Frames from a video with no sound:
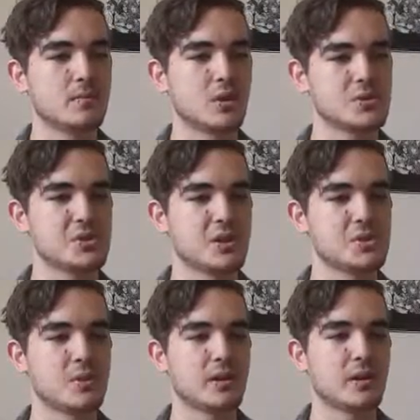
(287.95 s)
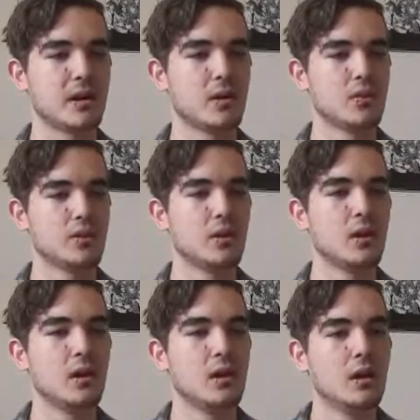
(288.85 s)
Oh shit, I just ran that guy over.
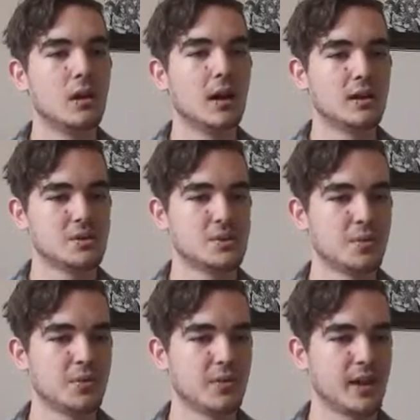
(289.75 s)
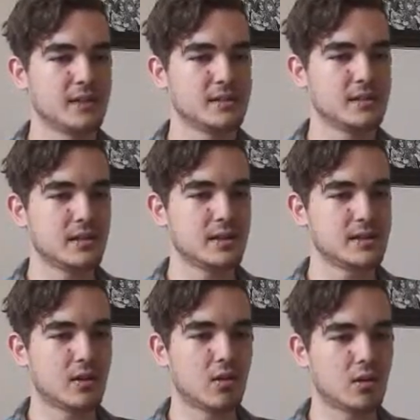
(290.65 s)
Super Fight is
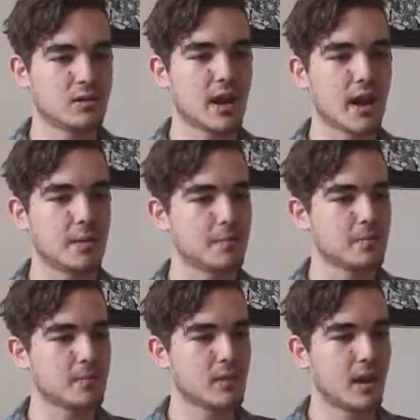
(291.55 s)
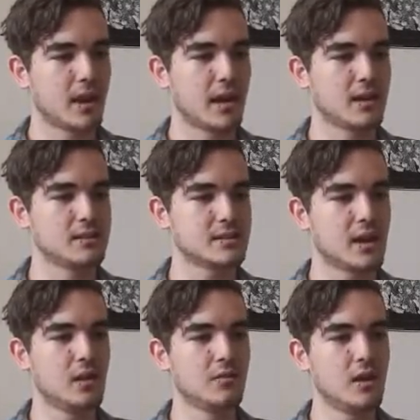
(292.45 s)
a card game, and it's a
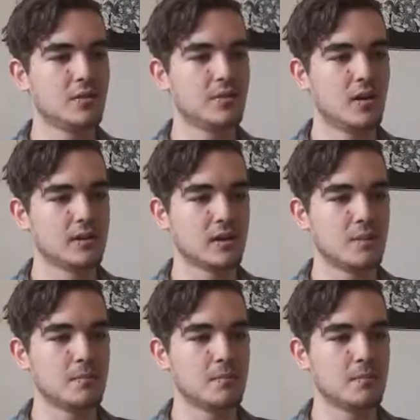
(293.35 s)
hell of a lot of fun.